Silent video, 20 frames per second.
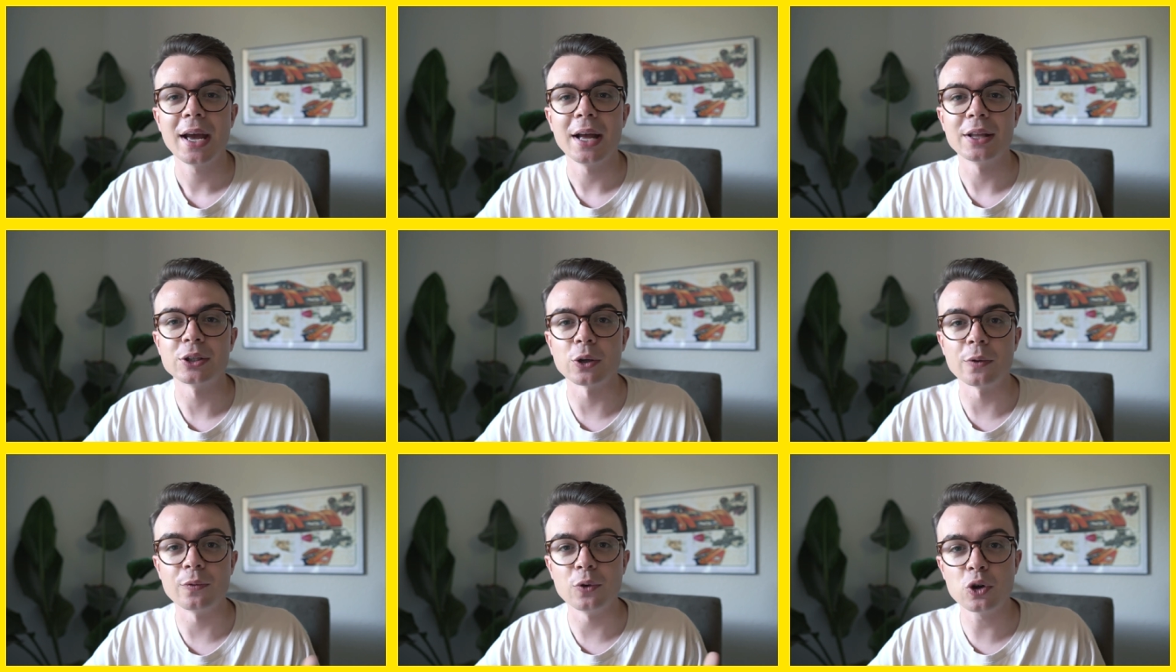
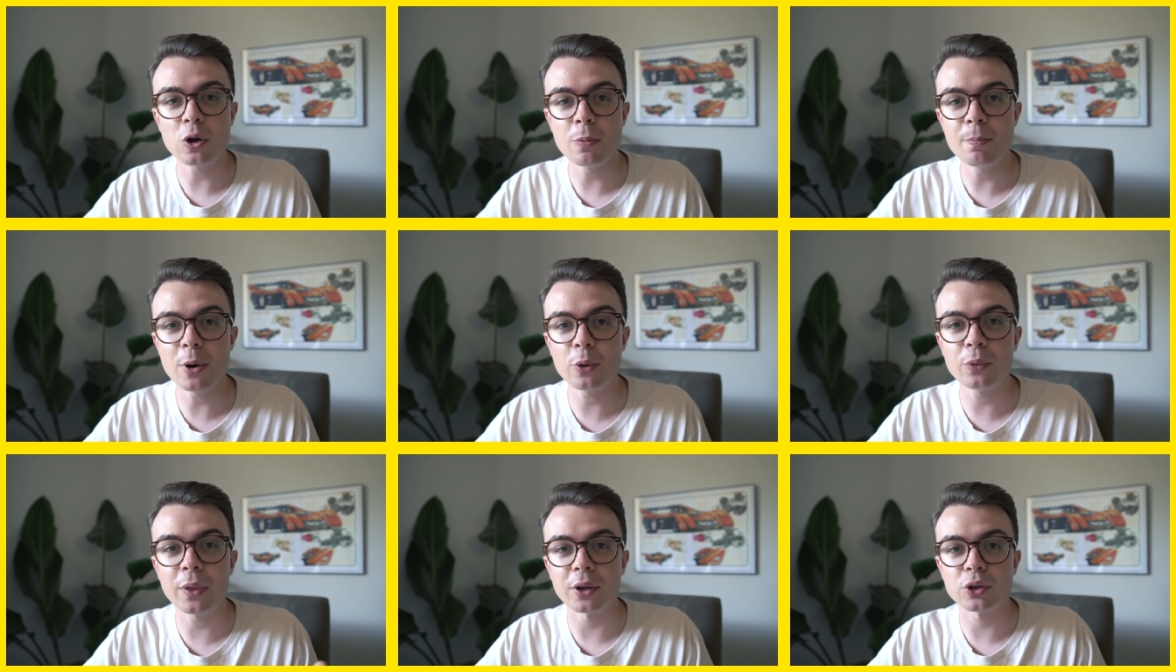And so if you can
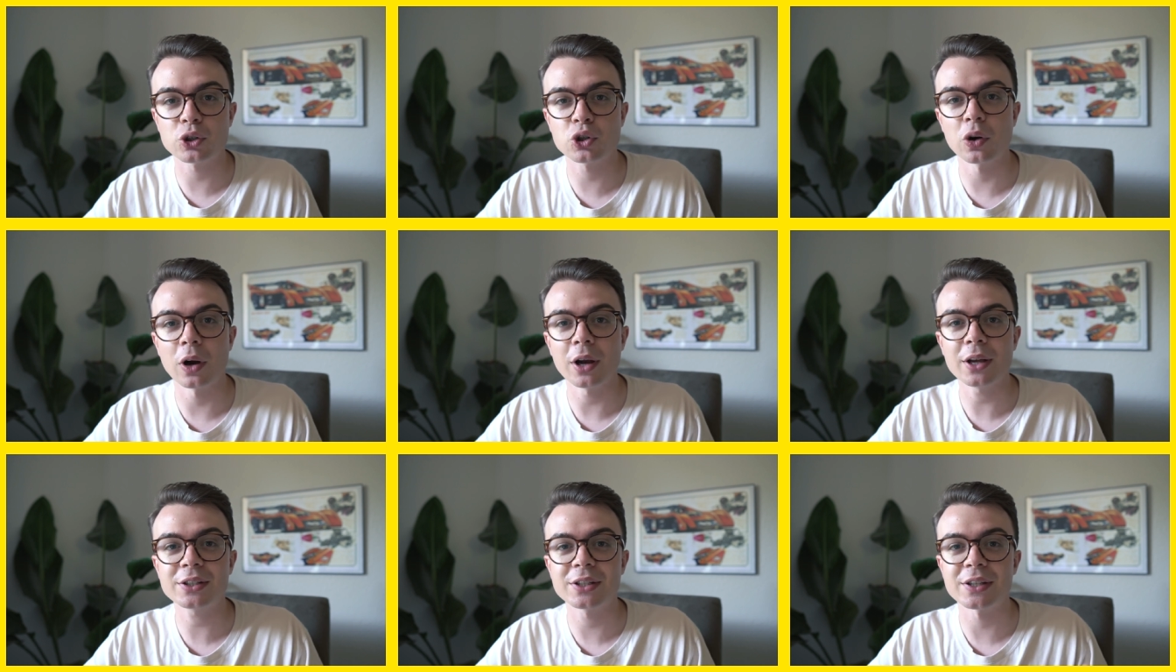build that
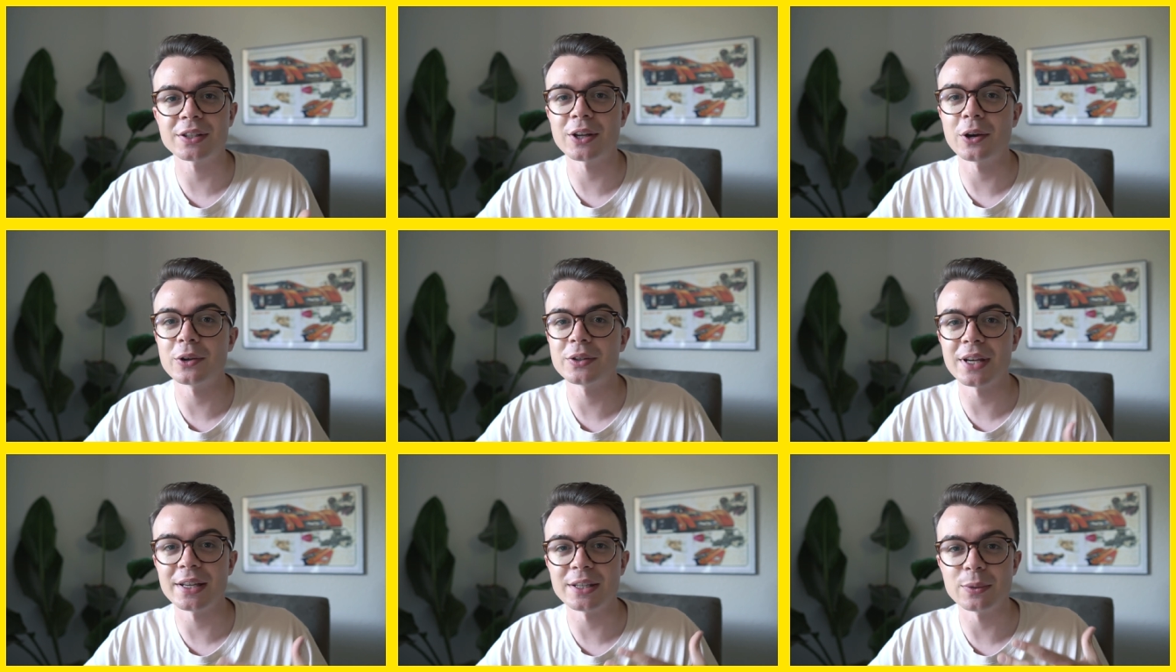trust
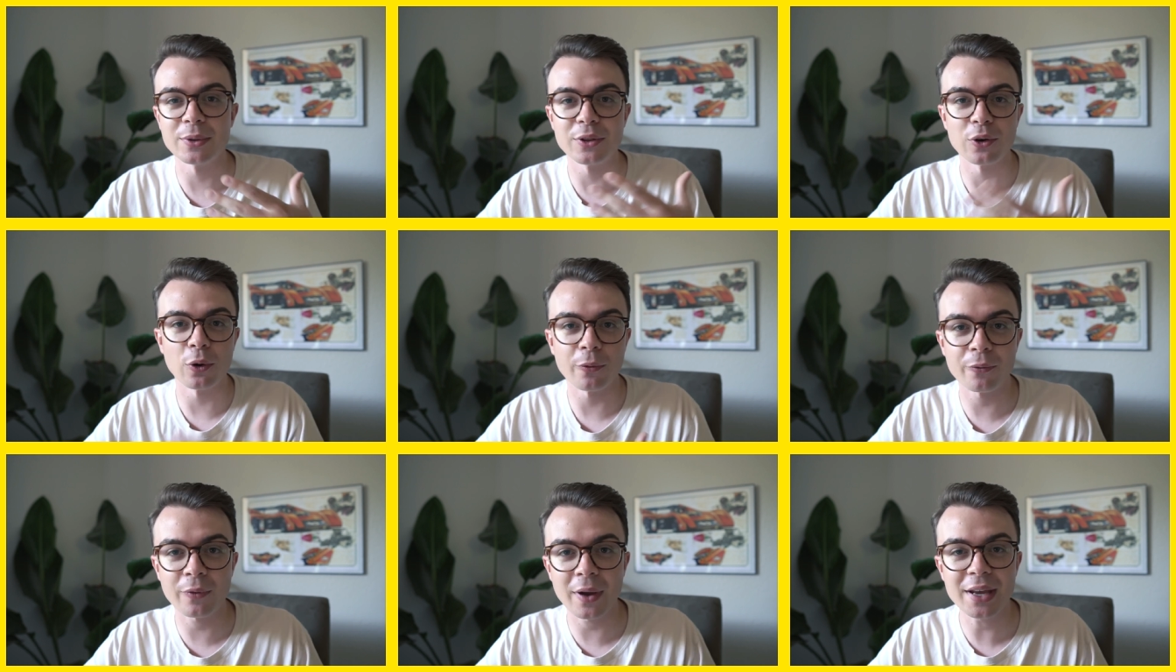associated with
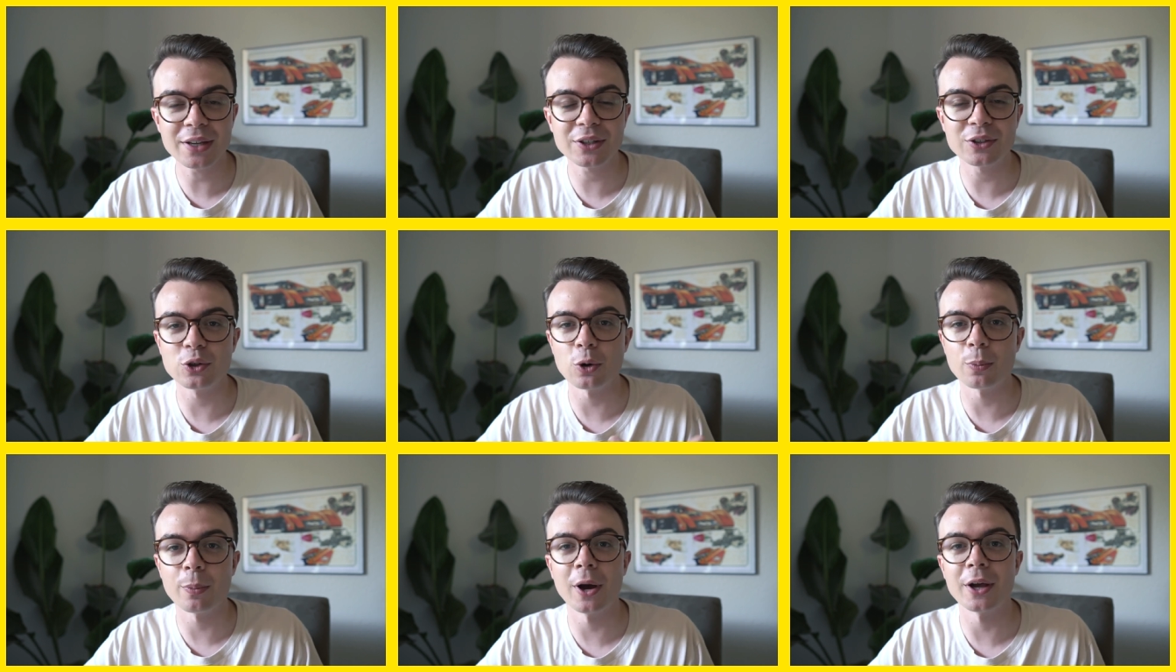your face
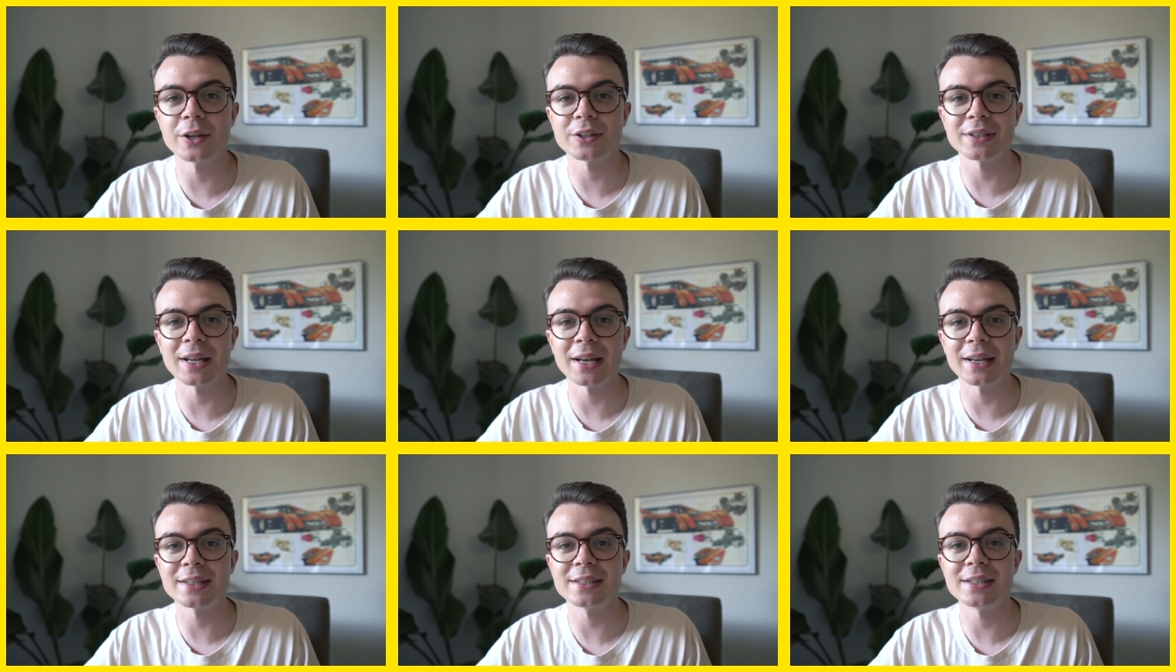and your
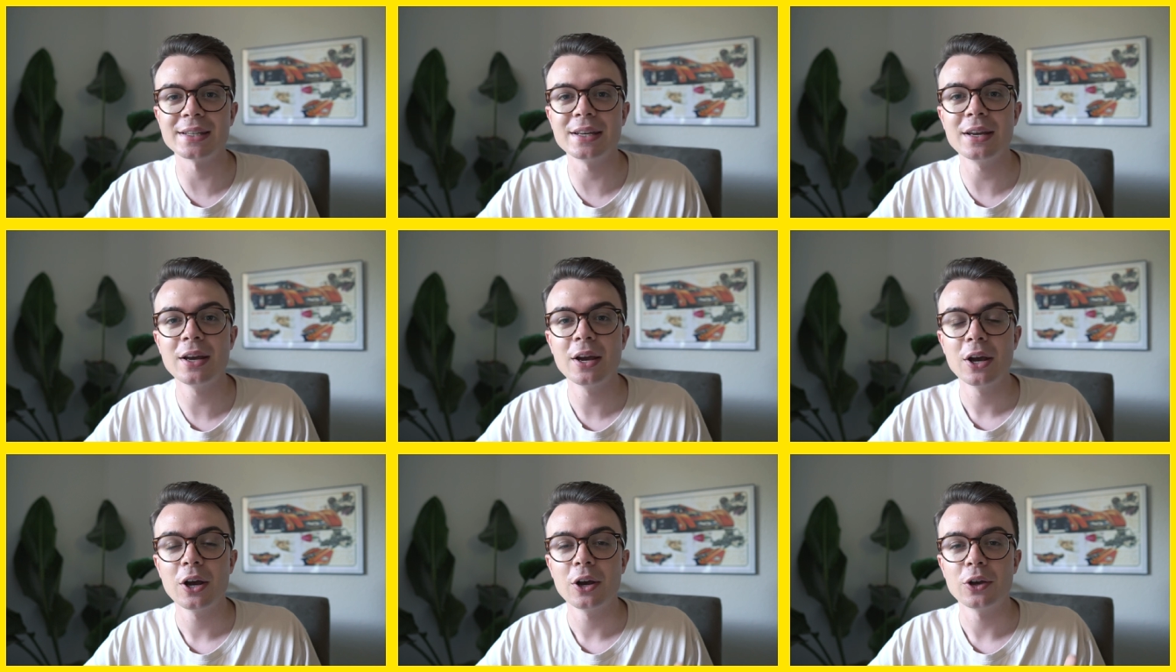personality,